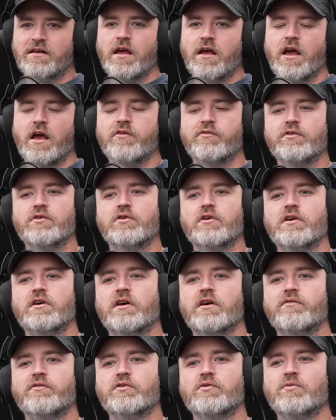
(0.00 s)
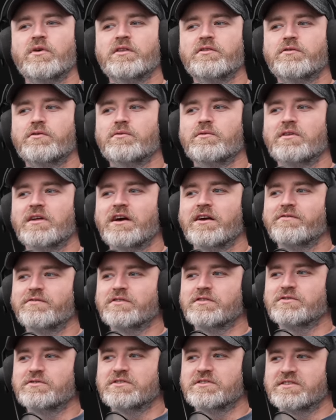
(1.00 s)
If you went through life
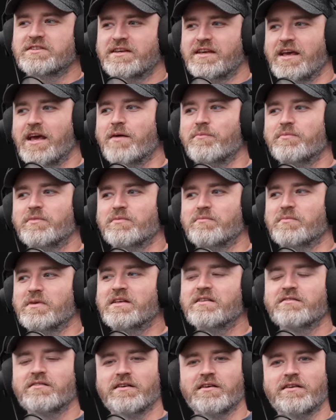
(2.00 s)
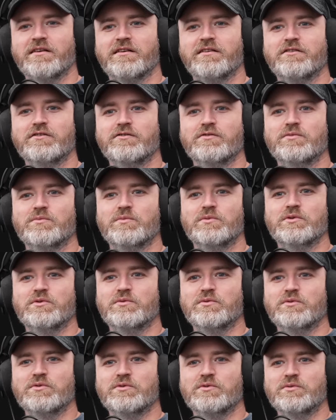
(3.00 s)
and you just kept missing and
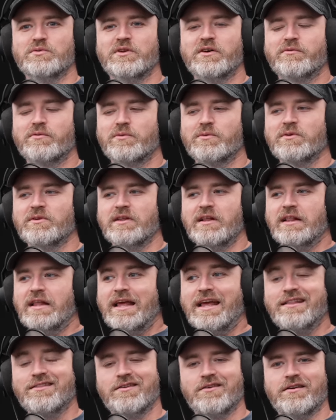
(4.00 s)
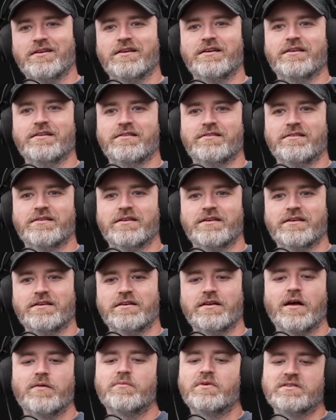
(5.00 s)
you never really landed on anything,
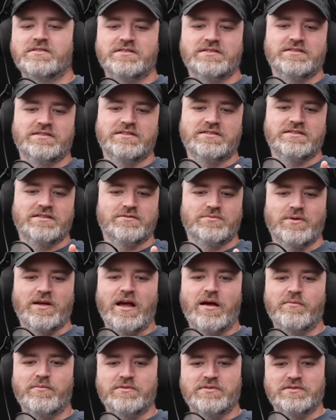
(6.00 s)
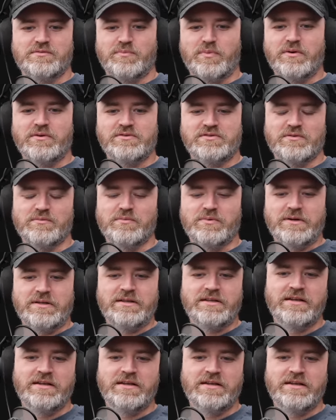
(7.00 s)
and I'm not suggesting that's what happened with this person, but